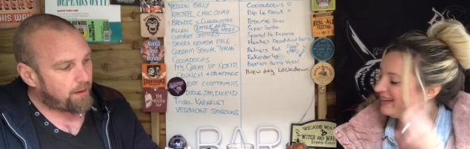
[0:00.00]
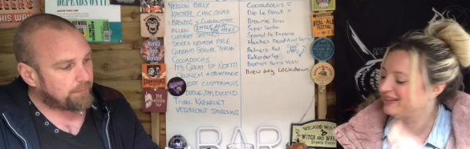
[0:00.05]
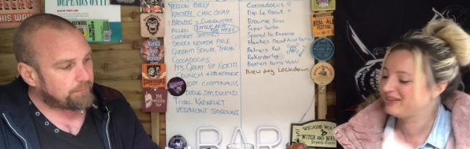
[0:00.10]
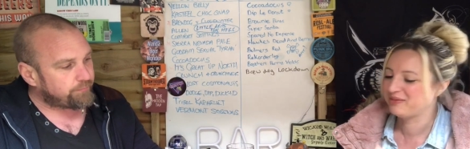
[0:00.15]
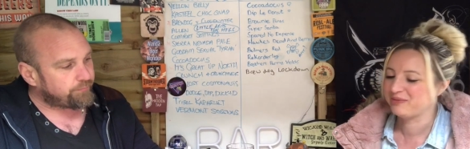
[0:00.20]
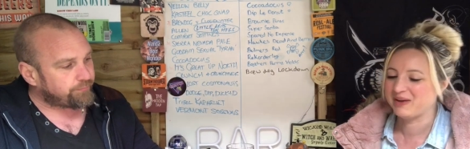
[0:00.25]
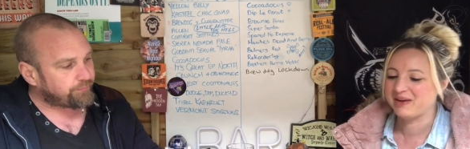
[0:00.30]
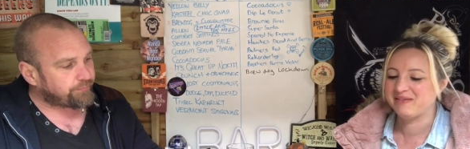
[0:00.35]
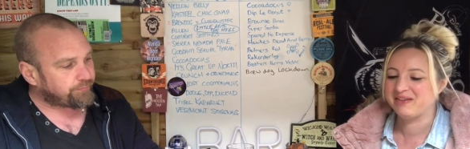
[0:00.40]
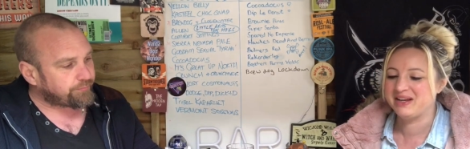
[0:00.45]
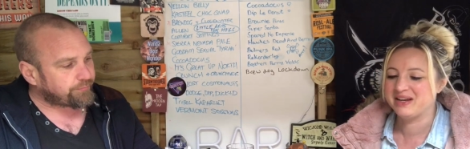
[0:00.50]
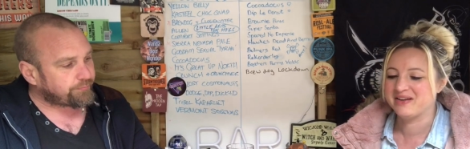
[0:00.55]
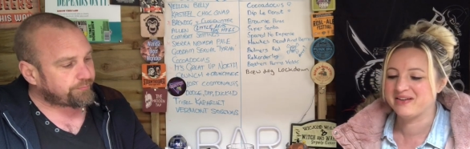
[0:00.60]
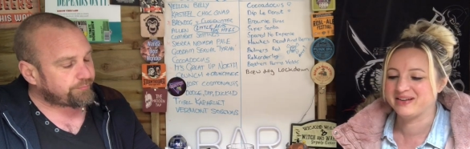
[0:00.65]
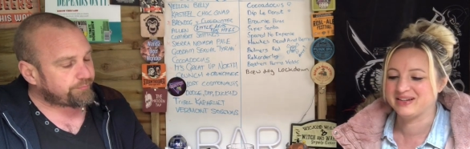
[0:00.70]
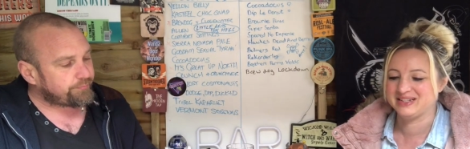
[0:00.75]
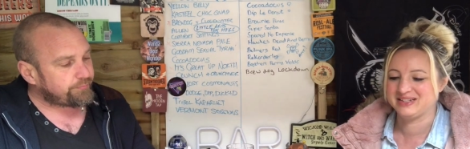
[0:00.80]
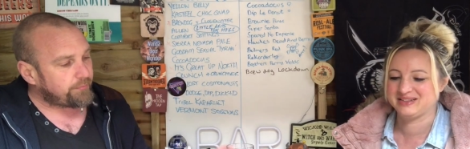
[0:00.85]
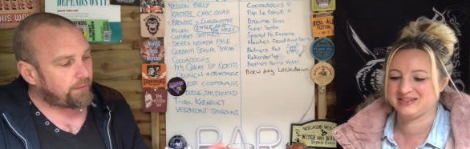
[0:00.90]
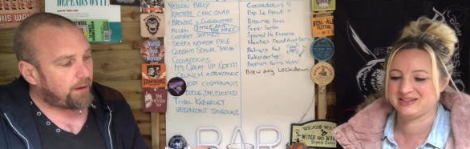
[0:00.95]
Speaker 1: very
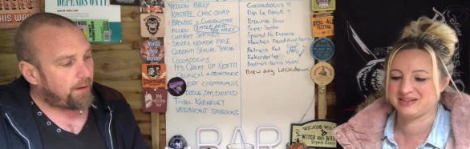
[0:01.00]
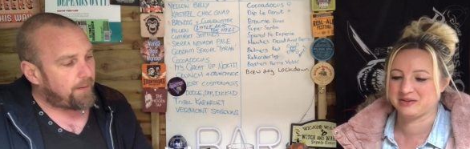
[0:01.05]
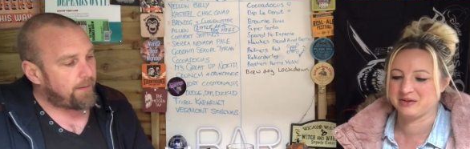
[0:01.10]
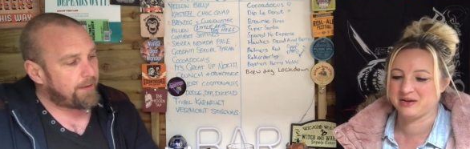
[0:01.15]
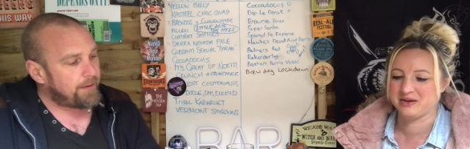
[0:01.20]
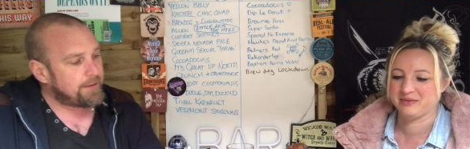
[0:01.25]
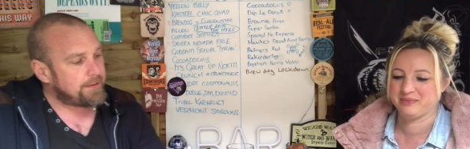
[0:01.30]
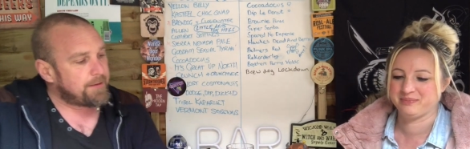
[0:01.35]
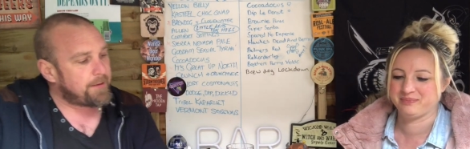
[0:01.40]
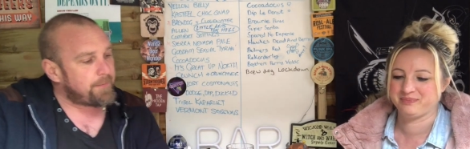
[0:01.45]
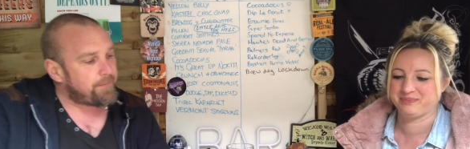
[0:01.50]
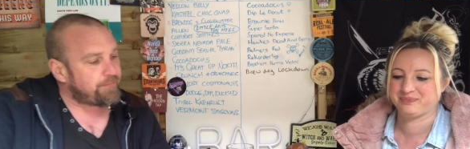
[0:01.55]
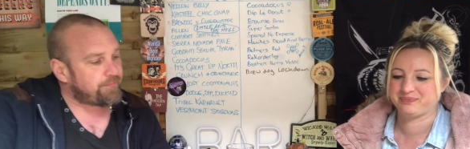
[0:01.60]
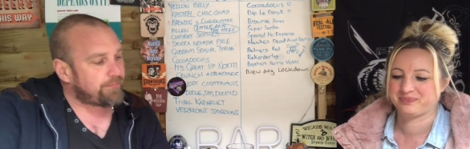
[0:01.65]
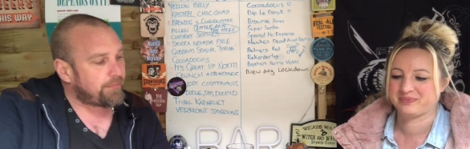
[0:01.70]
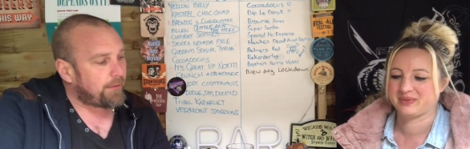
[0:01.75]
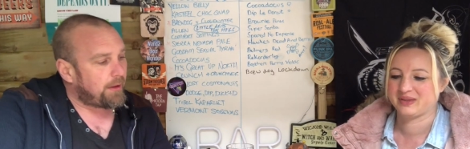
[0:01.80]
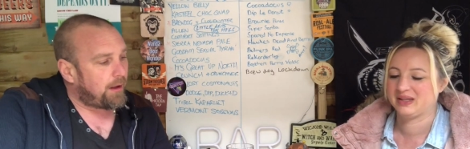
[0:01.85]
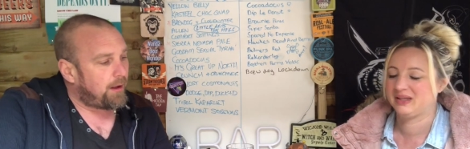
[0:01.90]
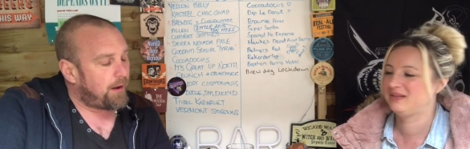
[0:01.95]
nice, Scott,
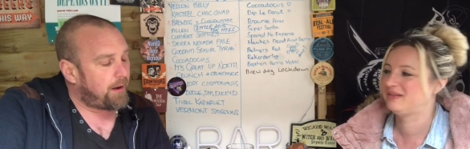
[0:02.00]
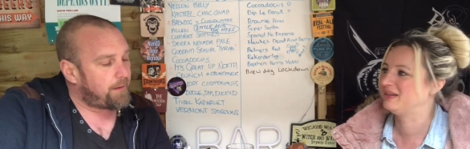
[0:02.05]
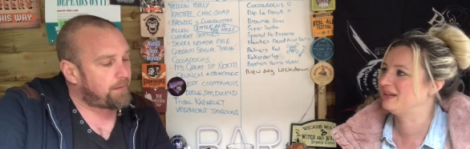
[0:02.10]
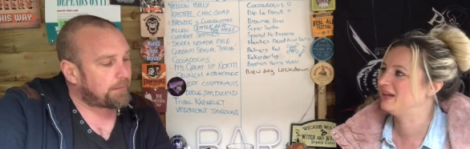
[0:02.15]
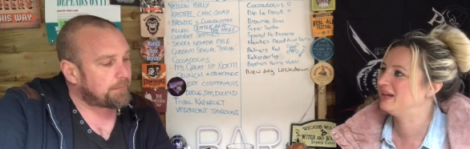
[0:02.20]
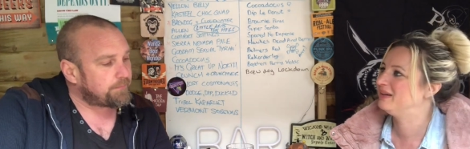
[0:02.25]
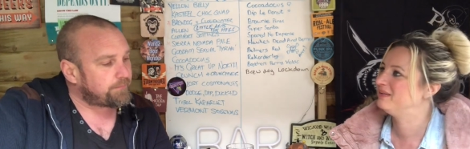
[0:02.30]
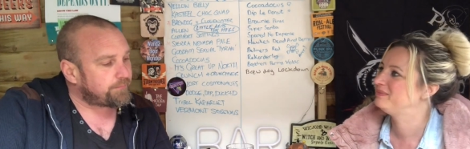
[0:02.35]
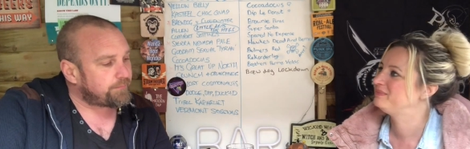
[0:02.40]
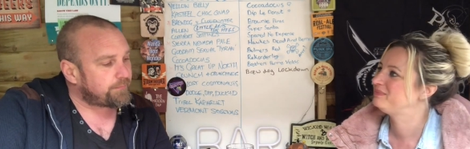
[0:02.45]
isn't it?